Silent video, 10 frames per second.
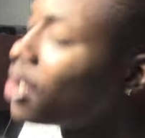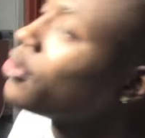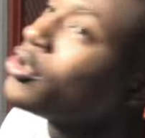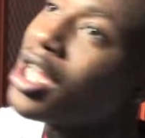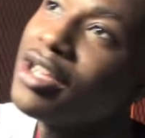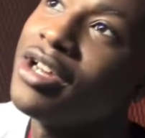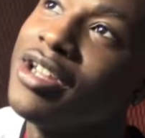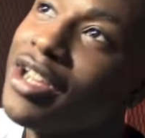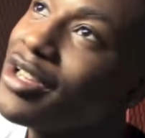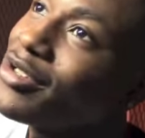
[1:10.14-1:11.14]
we're not done
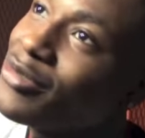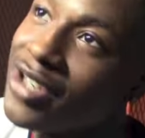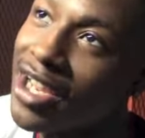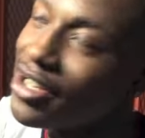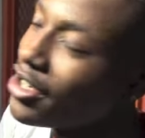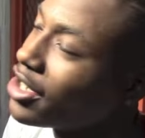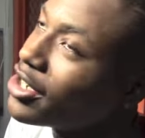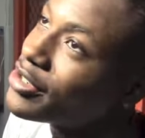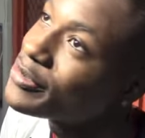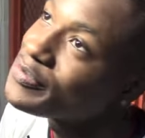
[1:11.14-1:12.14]
yet. We're not done yet.
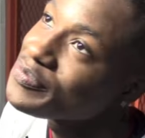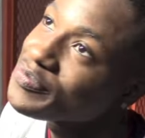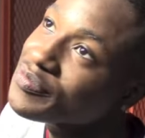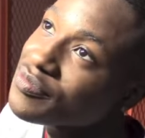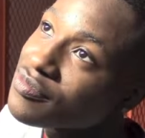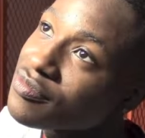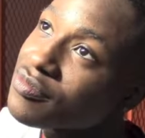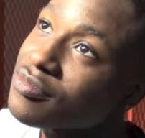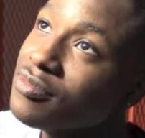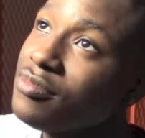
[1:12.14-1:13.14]
Mom out there,
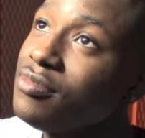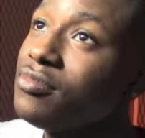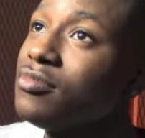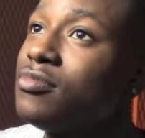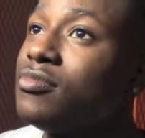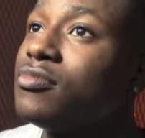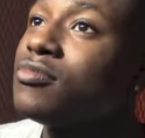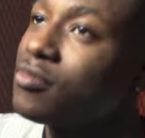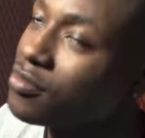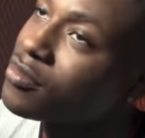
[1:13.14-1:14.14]
she is so proud.
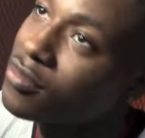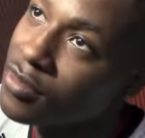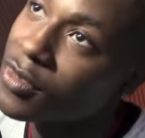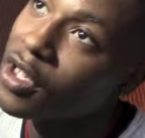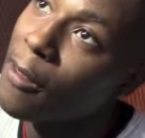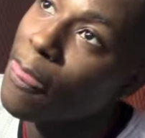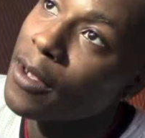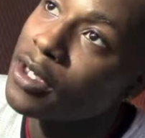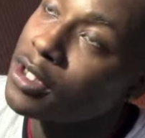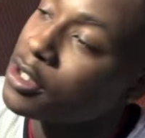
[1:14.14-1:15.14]
What does she mean
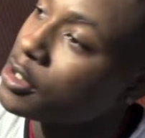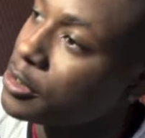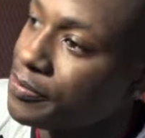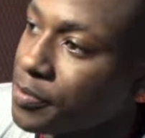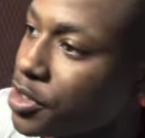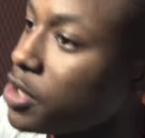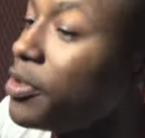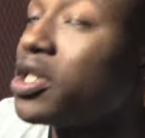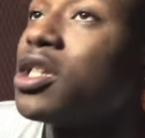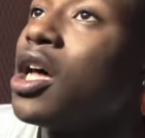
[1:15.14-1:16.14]
to you? She
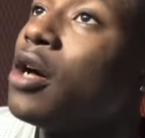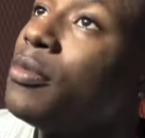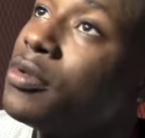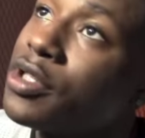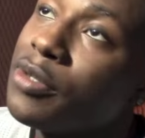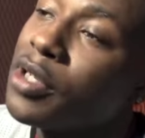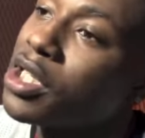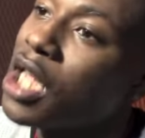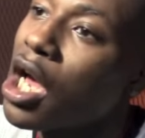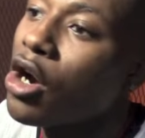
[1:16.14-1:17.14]
means a lot, man. She means
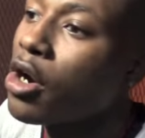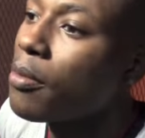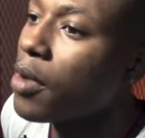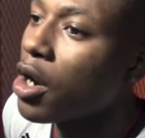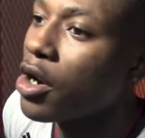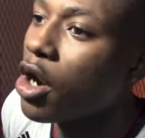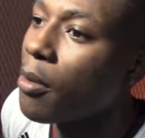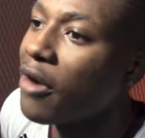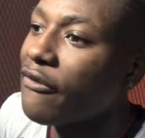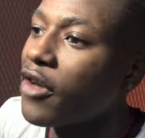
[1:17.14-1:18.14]
a lot. Her, her and all
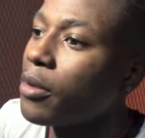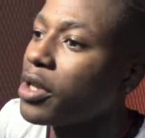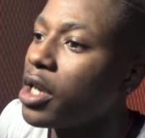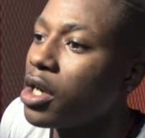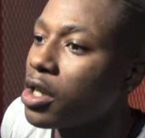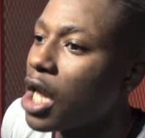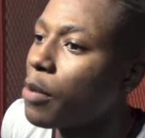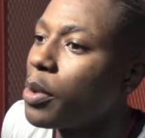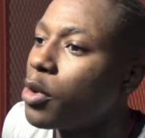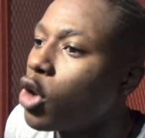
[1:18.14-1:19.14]
my family. Uh, a lot
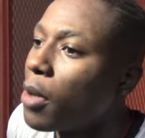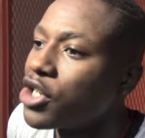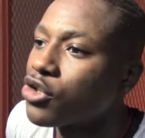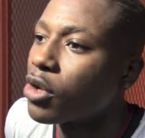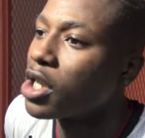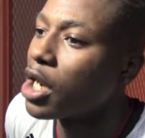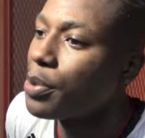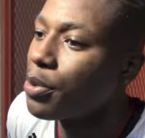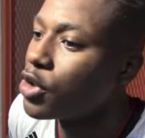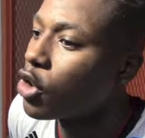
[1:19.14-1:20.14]
of people know my story. A lot of
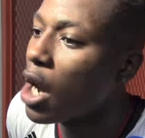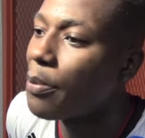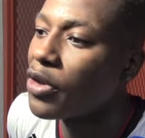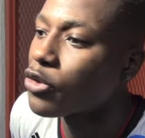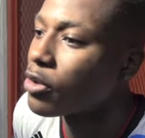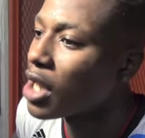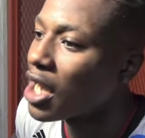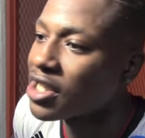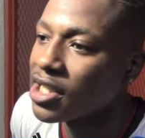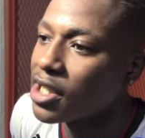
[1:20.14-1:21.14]
people don't. I've been through a
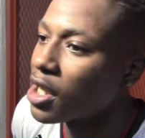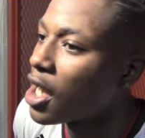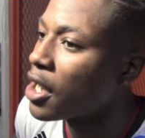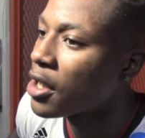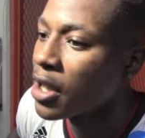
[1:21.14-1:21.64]
lot. Seen a lot.